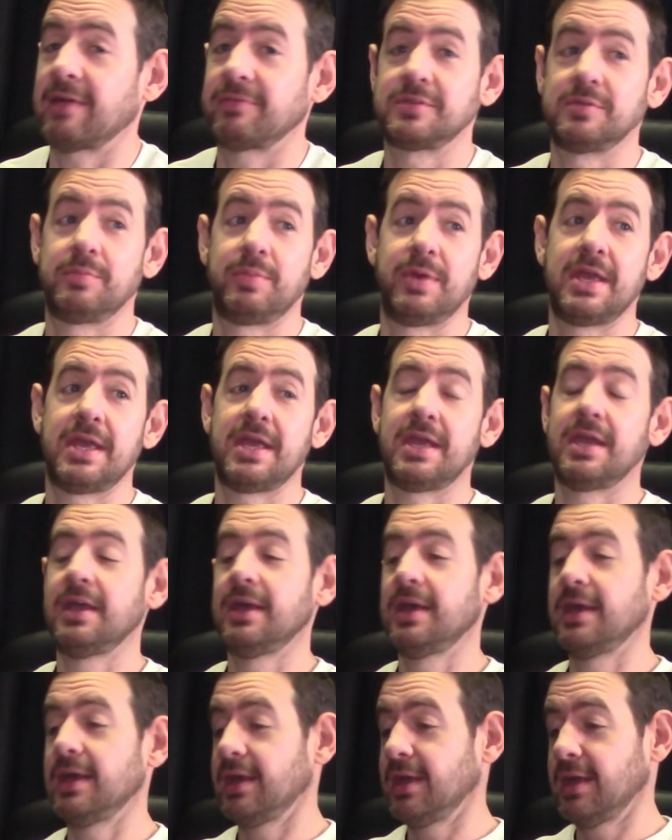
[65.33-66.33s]
to be
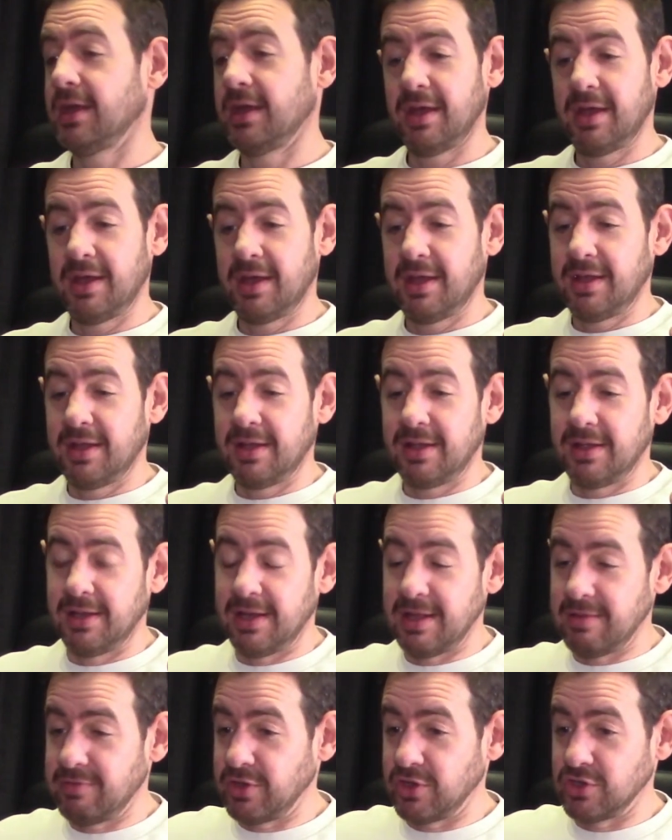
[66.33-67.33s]

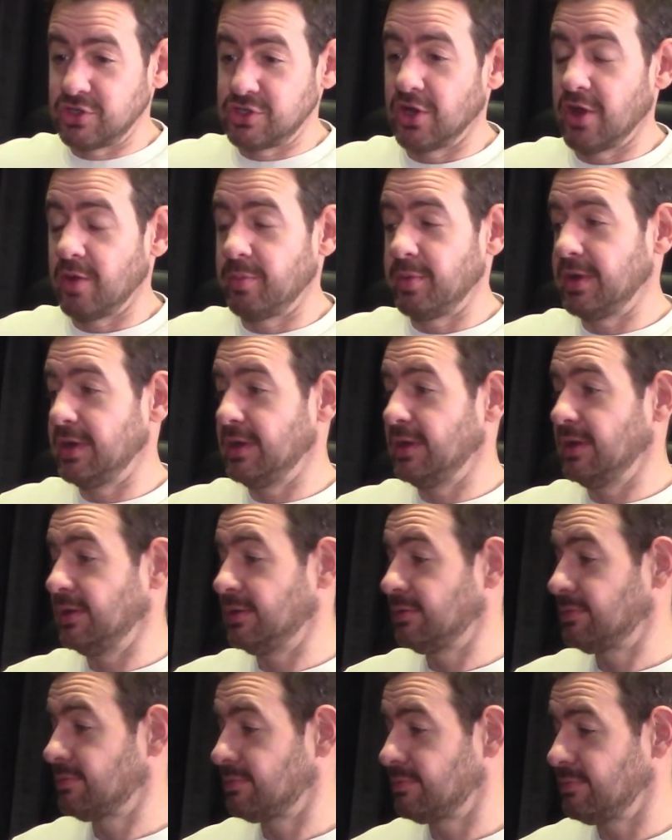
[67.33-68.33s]
leaving a job
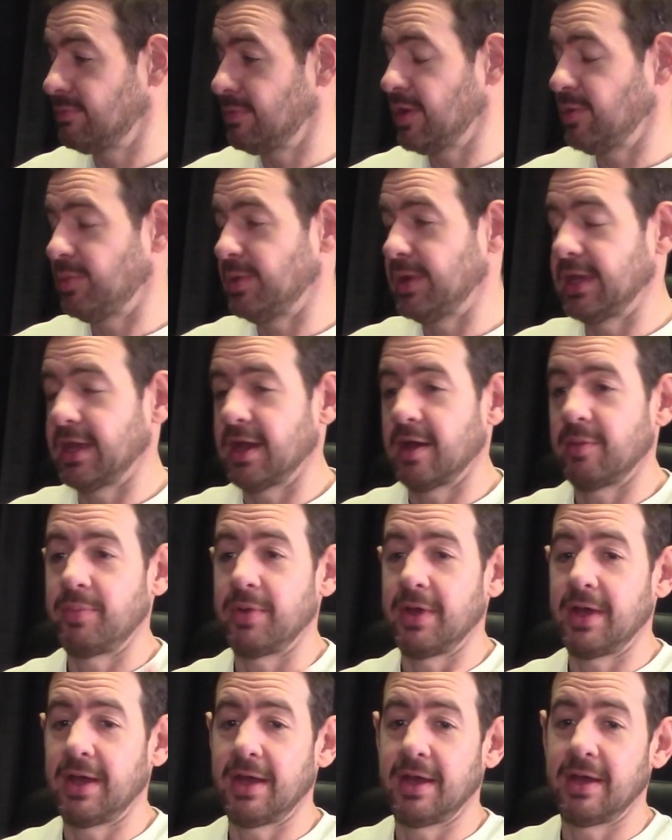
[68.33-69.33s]
and opening up
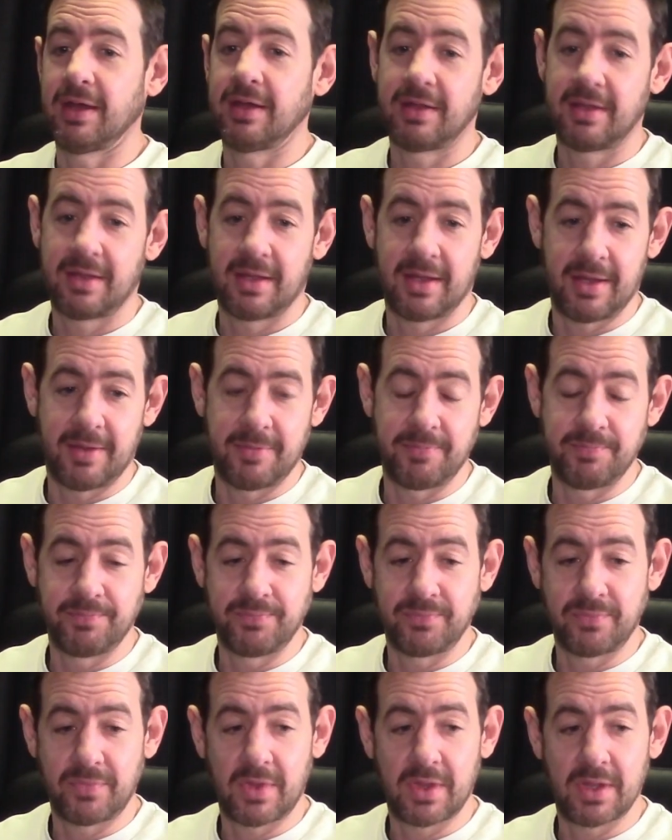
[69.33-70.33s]
a
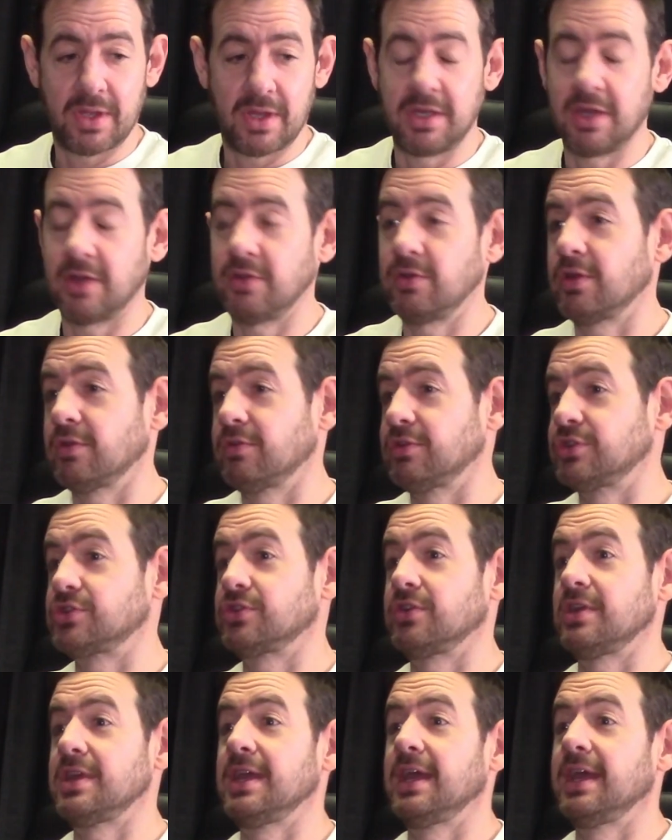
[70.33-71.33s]
yoga
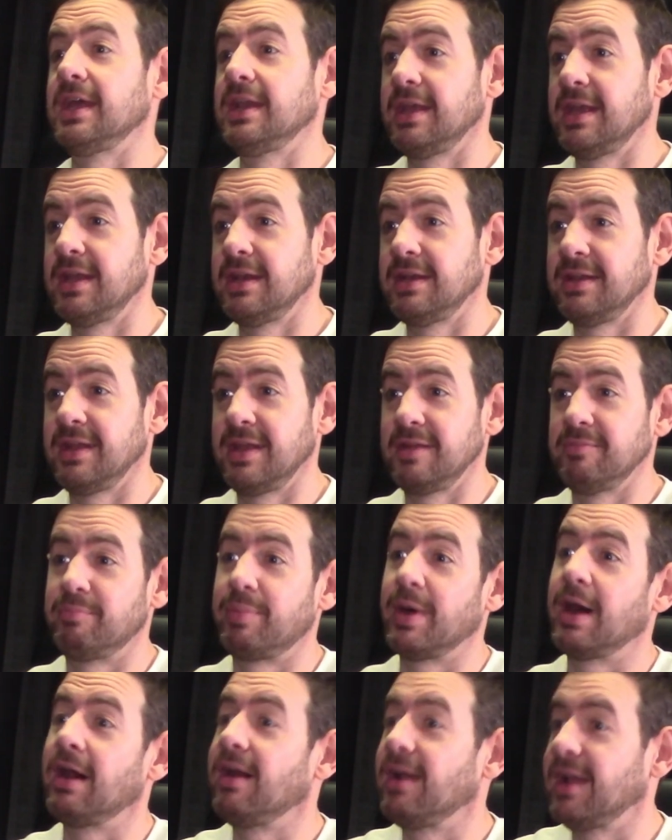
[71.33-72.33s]
retreat in
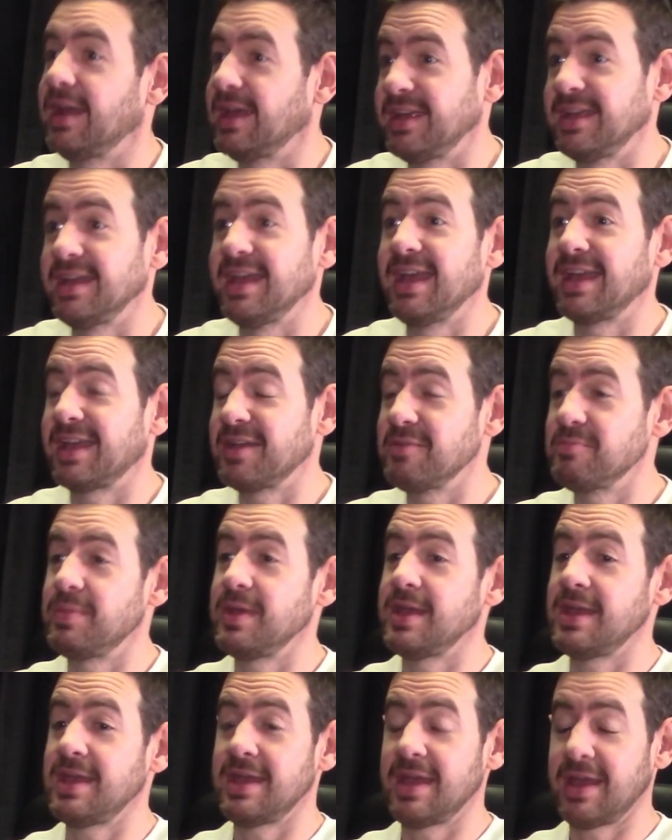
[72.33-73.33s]
Bali. It can
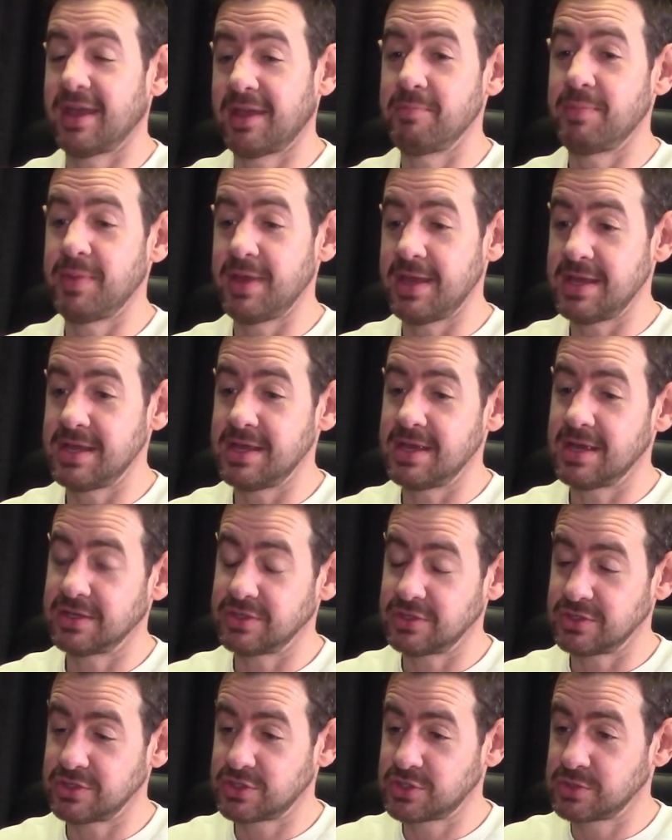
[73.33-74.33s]
be
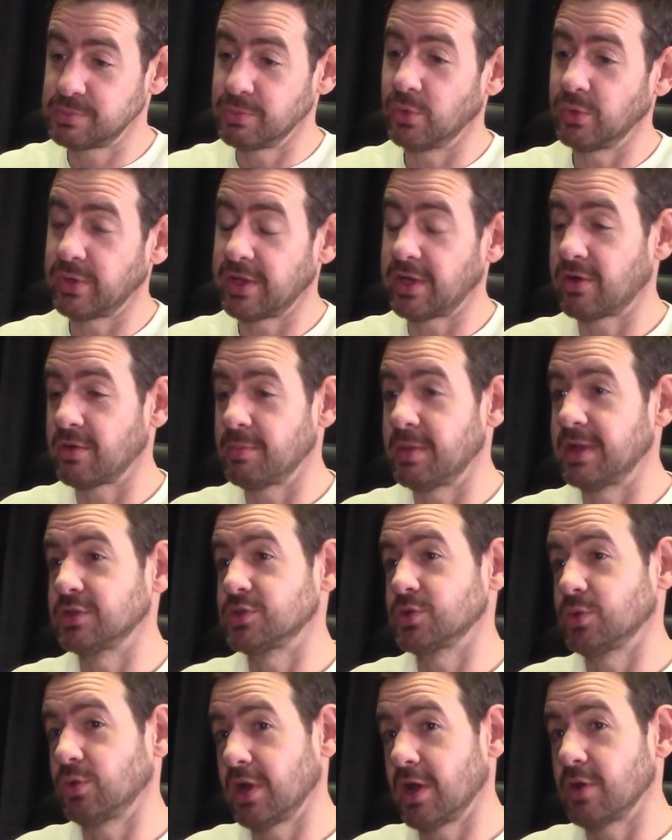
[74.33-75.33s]
small
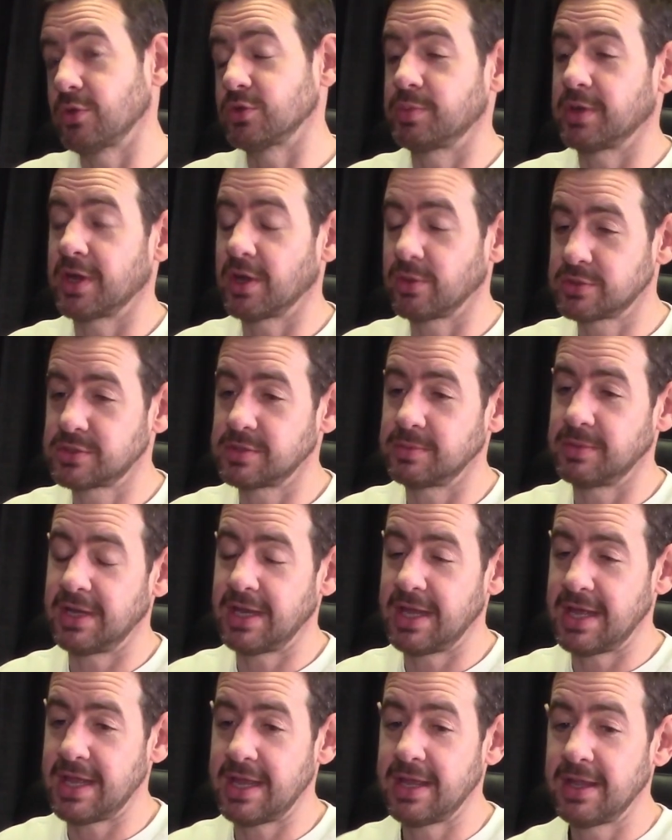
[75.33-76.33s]
incremental goals, but
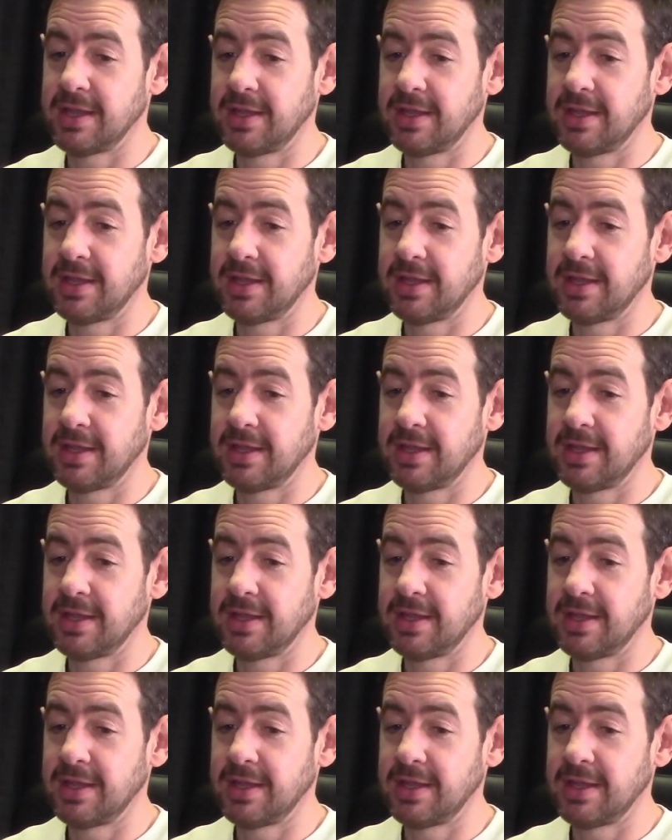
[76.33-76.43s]
ultimately